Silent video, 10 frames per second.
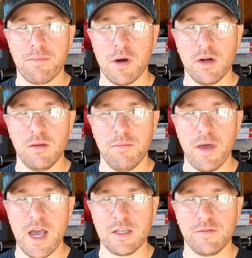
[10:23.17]
part in
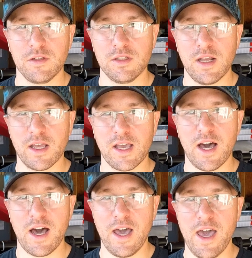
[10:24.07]
bass fishing out of
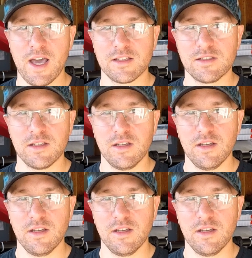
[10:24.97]
kayaks.